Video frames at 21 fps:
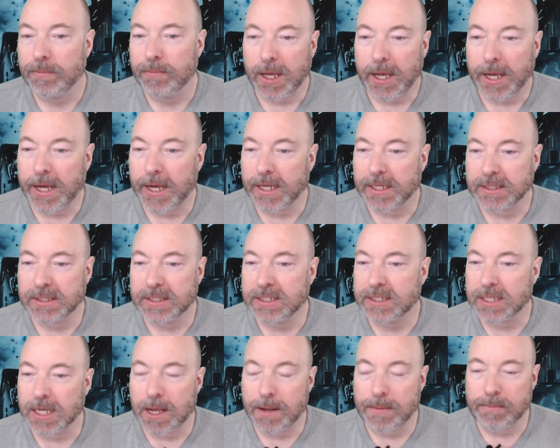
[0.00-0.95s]
and
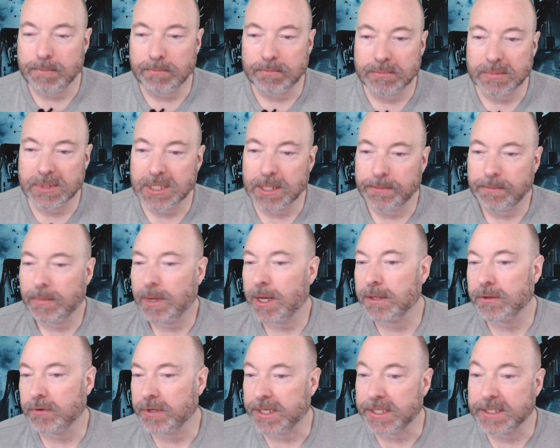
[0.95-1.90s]
some
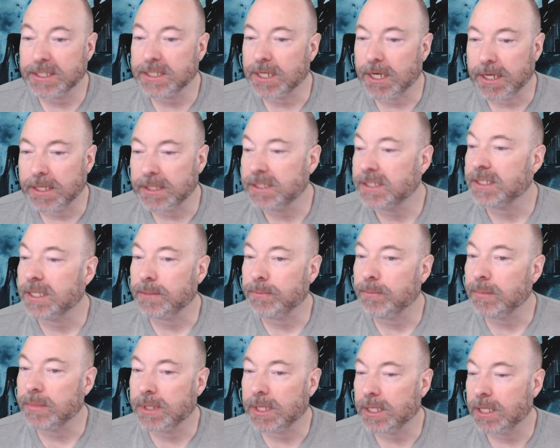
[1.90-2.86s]
other insights
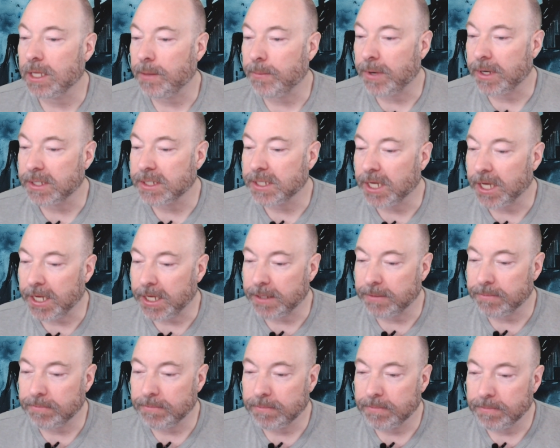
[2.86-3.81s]
that they might gain.
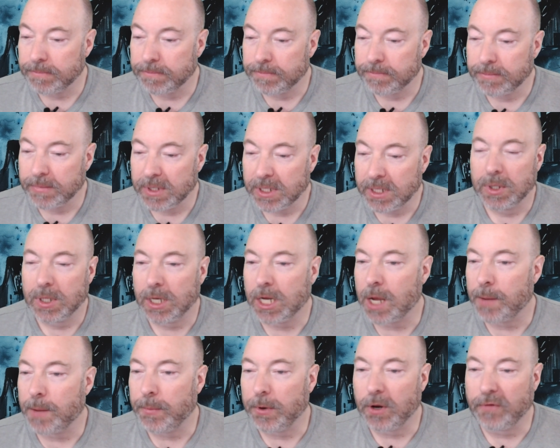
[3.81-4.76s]
A
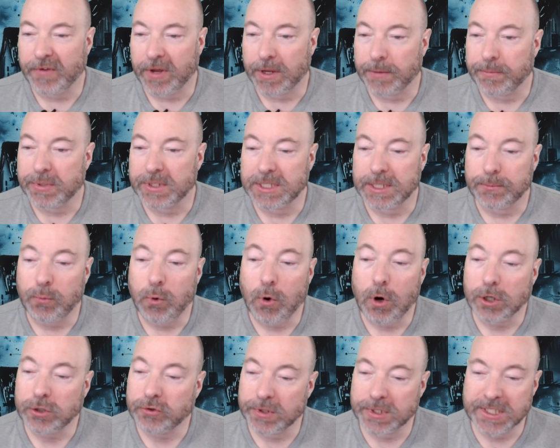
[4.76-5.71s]
couple of NPC
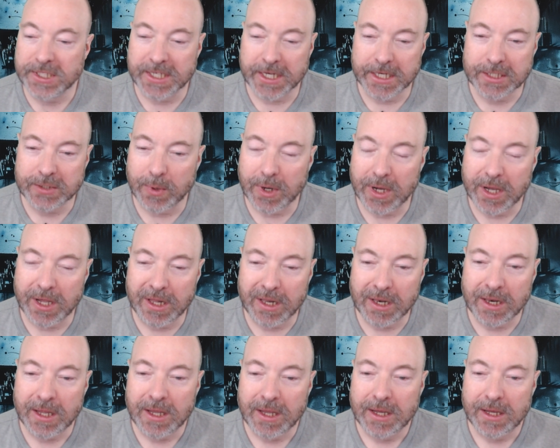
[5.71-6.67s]
portraits as
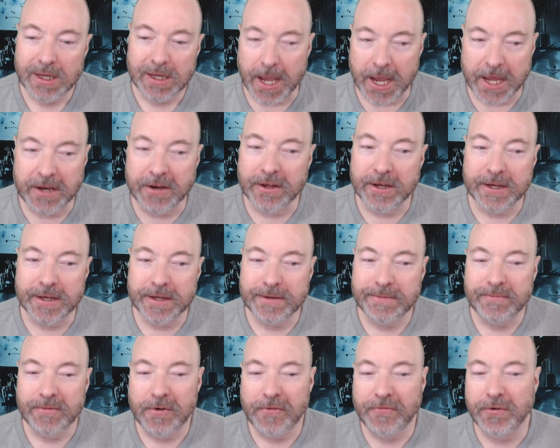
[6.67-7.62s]
well, and a
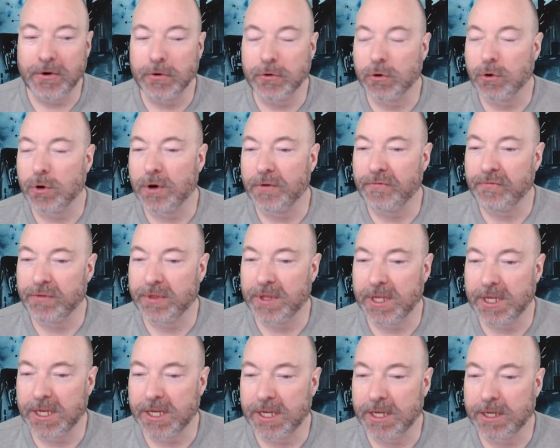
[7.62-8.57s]
photo of
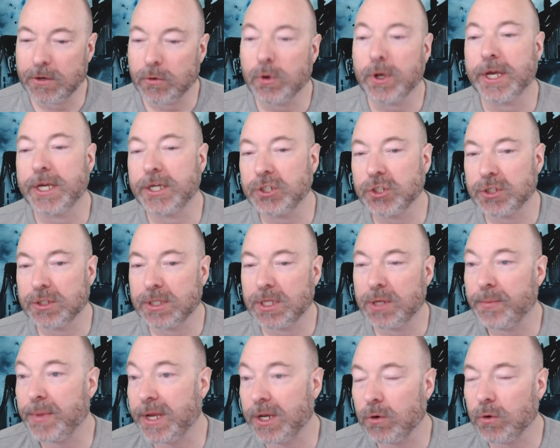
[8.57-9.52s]
the location, the
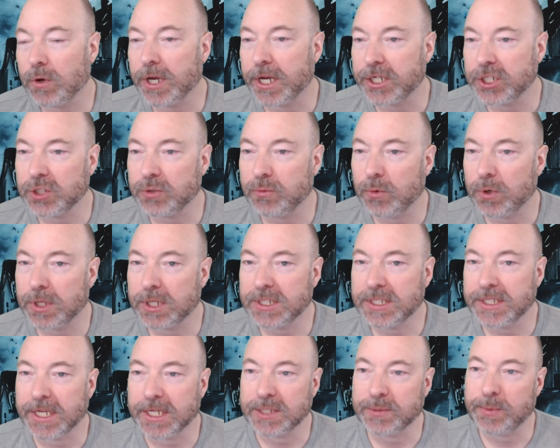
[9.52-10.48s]
main location where this
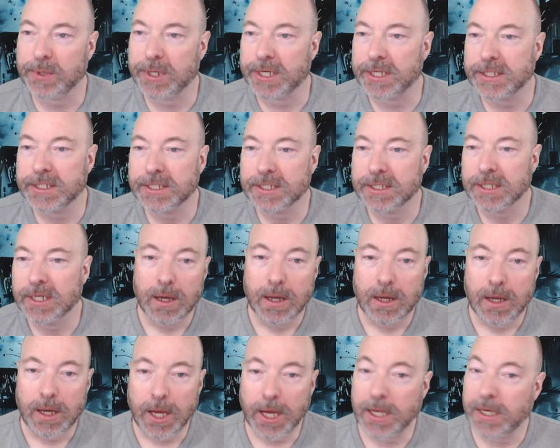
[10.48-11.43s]
takes place.
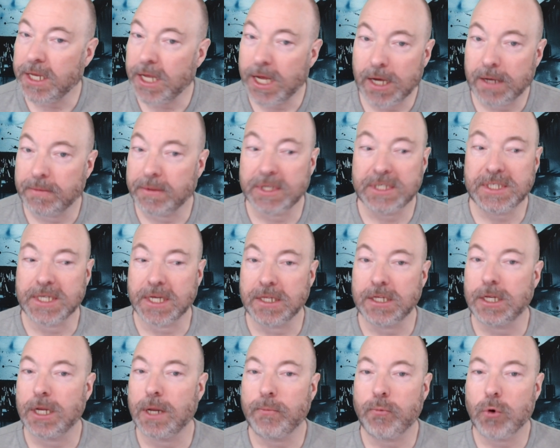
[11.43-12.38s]
And yeah, this
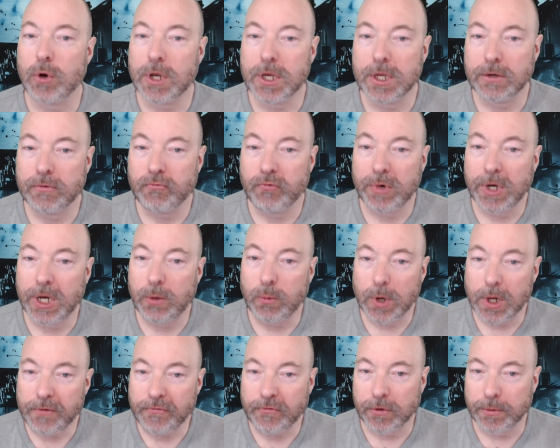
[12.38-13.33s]
ended up working really
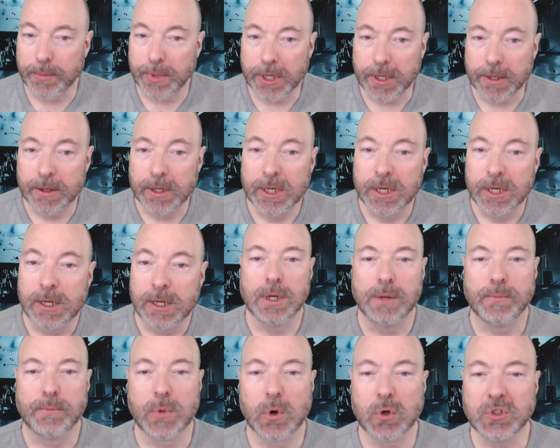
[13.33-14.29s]
well for me.
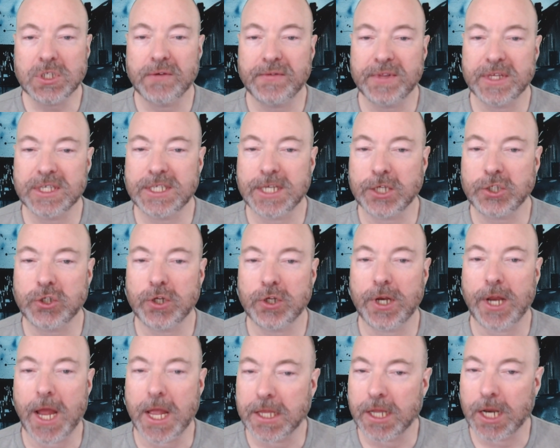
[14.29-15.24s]
Most of the session
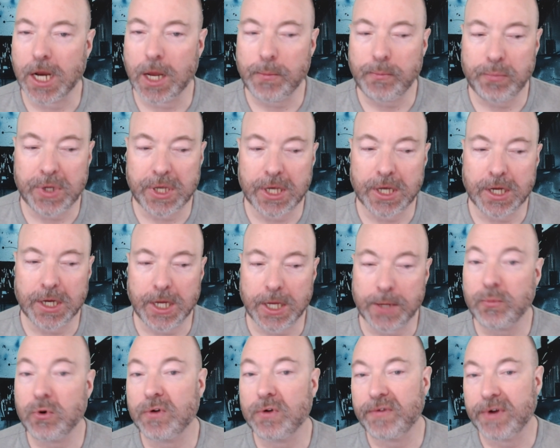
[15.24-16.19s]
ended up being
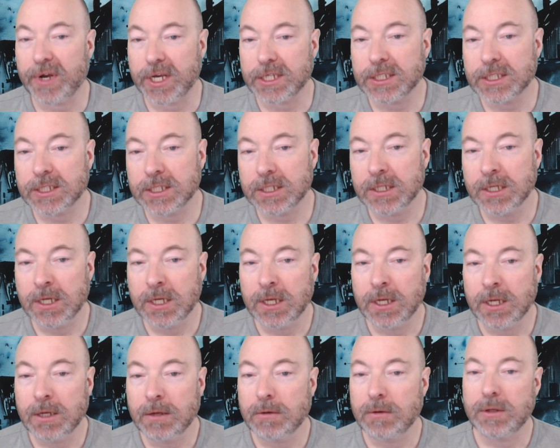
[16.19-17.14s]
improvised.
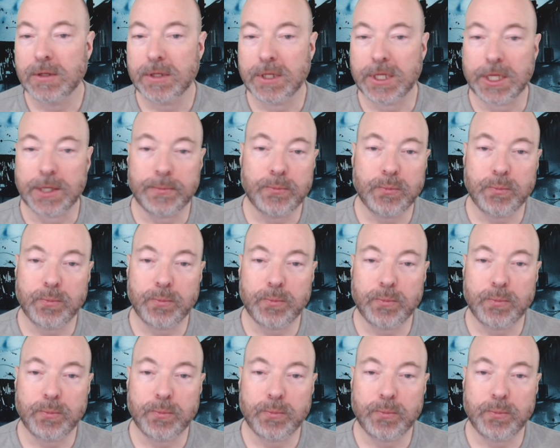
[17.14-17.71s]
The